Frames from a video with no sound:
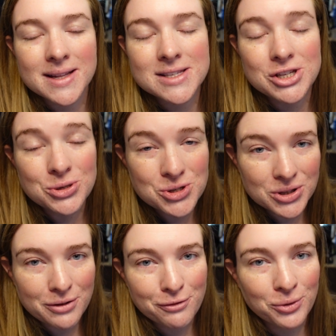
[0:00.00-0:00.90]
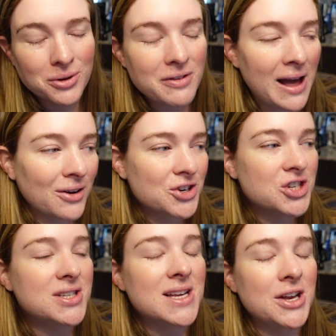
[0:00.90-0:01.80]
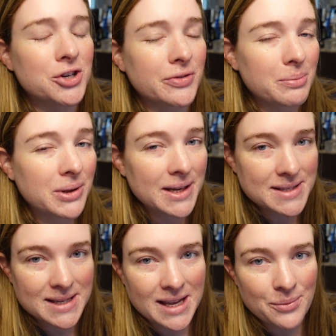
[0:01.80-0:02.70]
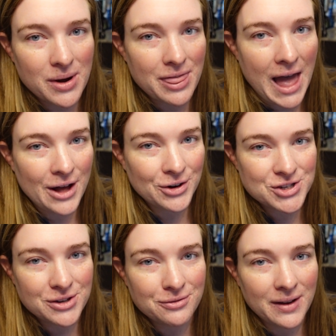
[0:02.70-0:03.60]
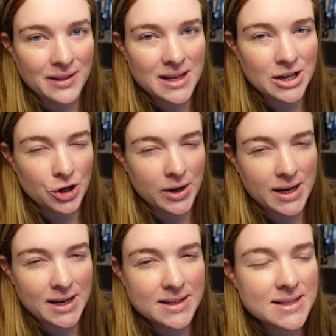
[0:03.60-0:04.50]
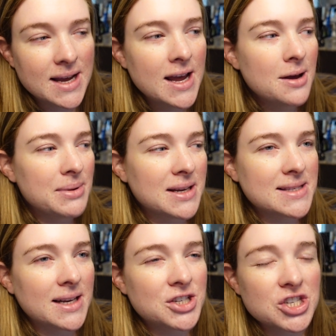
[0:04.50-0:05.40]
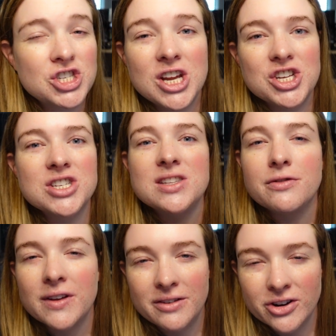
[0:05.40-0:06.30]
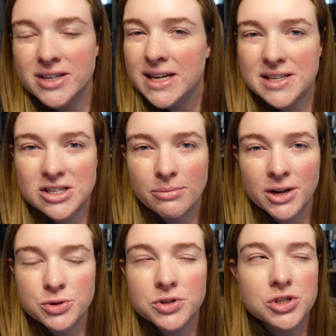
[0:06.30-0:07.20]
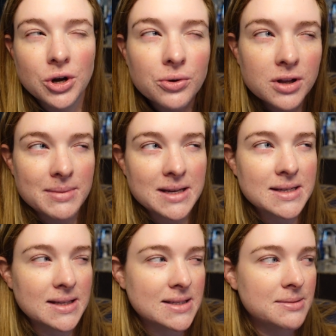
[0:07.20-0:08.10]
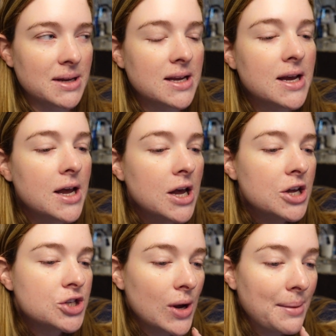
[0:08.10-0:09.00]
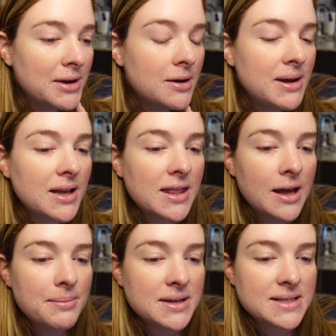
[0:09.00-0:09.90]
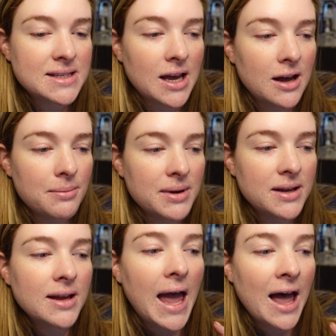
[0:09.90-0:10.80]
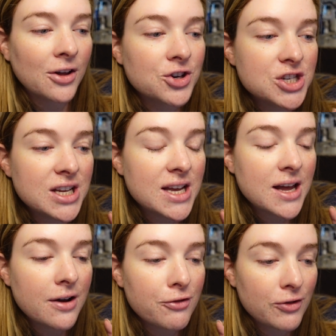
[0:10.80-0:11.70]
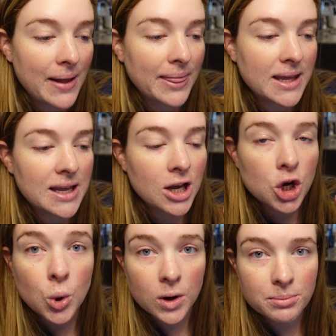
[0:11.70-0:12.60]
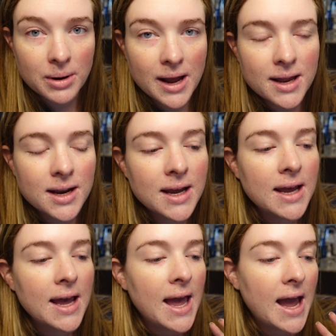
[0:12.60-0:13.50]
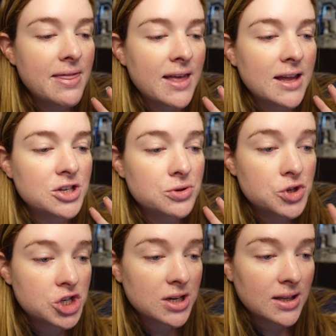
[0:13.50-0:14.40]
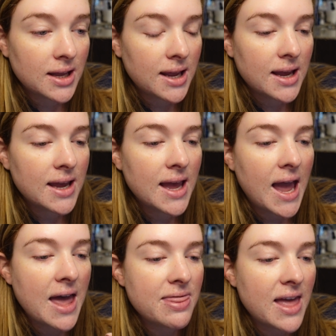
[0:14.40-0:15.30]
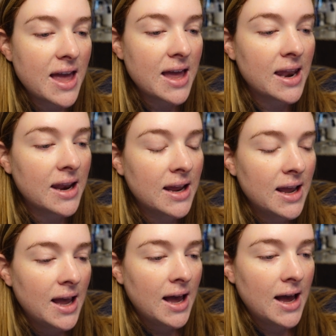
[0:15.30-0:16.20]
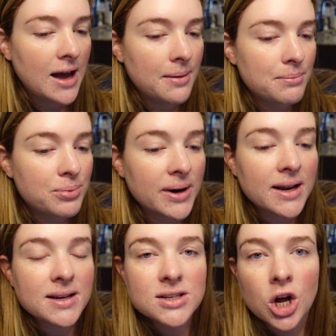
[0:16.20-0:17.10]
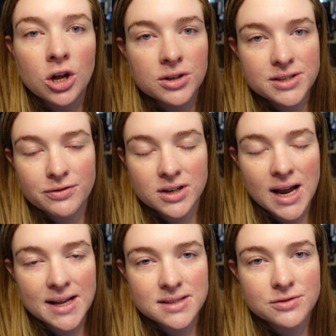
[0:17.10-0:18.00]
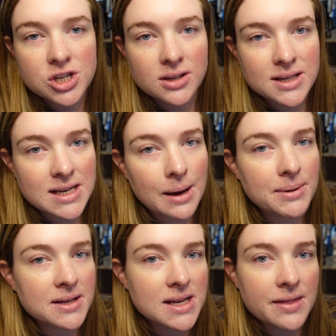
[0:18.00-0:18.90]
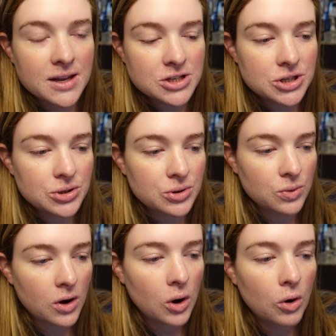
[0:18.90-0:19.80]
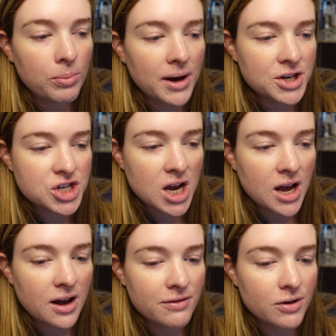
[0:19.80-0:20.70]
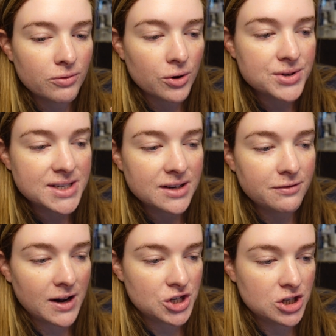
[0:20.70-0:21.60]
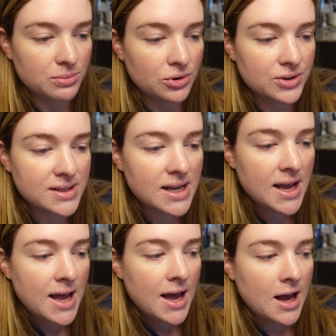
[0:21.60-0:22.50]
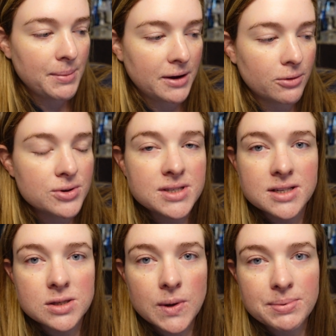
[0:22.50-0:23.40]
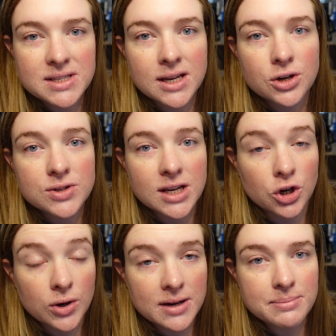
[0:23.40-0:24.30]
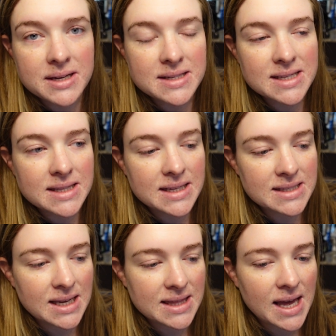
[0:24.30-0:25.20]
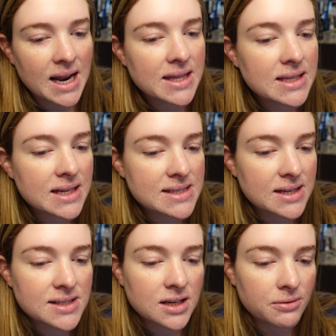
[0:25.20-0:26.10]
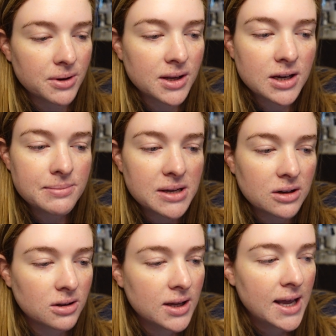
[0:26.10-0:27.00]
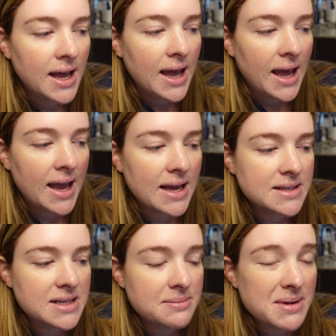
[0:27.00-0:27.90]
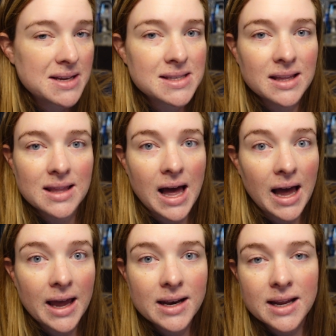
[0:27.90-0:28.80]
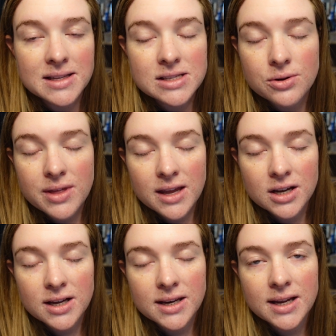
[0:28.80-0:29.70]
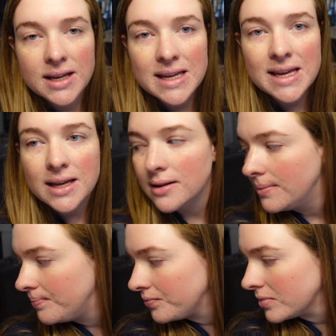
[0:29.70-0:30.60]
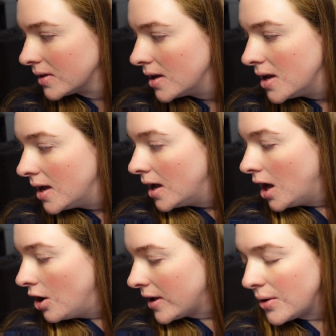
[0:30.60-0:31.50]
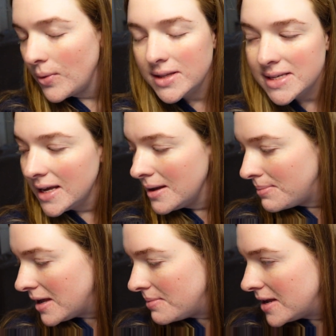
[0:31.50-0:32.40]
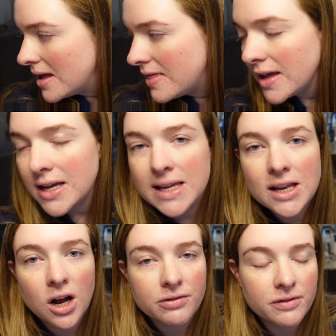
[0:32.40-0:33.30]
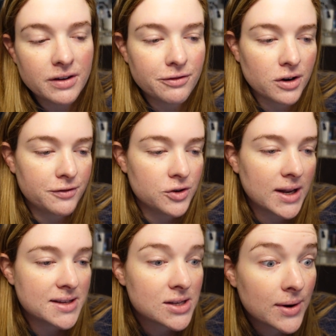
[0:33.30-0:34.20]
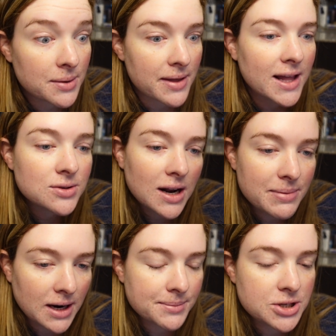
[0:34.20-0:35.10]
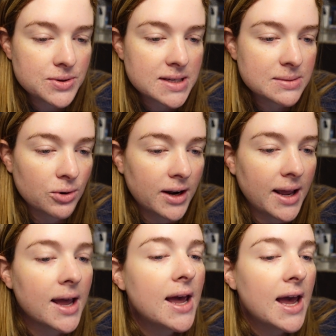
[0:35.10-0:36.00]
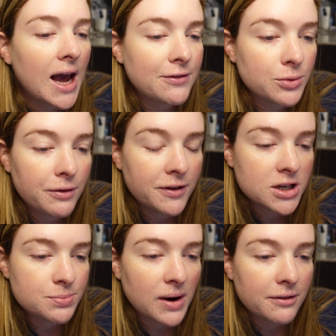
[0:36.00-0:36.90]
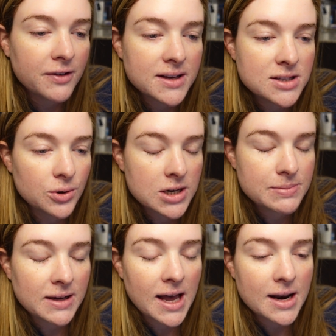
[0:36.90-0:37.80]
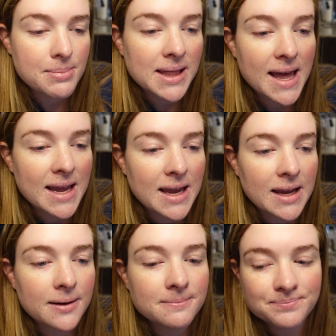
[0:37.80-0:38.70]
that's usually full of allergens and you're replacing it with allergy friendly ingredients because then it just changes the flavor and taste so much, which totally makes sense to me. So I'm gonna make them some allergy friendly cornbread and then do chili and then um, bring all different kinds of chili toppings and then do a whole bunch of roasted vegetables, um, like roasted sweet potatoes and green beans and things like that. I think that sounds like a really good meal and it makes a lot. And so they could. Eat. Okay, one second, baby. They could eat off of it for a few days. So, anyway, that's what I've been up to this morning. After we finished breakfast, Nora's been kind of playing,